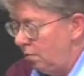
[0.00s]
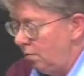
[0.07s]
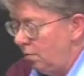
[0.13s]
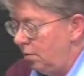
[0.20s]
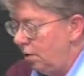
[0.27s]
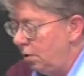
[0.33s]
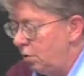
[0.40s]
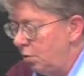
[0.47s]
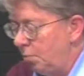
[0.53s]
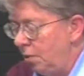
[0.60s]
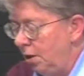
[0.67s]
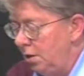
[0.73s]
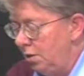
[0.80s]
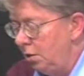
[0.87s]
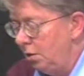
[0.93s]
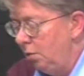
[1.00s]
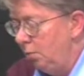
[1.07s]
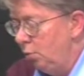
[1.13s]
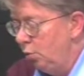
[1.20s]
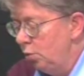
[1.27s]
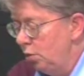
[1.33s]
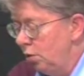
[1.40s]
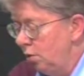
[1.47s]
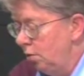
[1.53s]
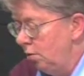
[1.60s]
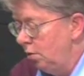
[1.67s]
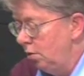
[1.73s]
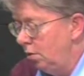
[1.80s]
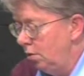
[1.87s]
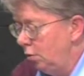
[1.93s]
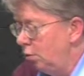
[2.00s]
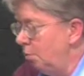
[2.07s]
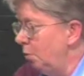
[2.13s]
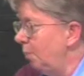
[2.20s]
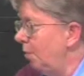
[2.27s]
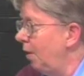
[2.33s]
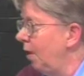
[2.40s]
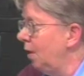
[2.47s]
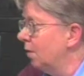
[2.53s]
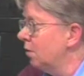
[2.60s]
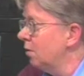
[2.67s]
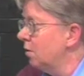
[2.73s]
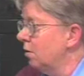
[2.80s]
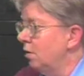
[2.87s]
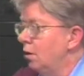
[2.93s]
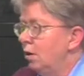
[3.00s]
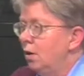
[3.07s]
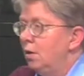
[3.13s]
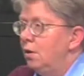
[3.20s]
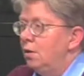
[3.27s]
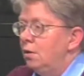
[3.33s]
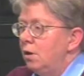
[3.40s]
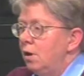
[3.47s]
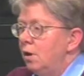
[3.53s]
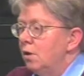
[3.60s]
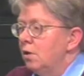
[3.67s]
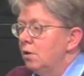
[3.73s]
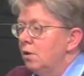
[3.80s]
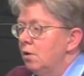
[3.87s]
not surprisingly, most of the super PACs take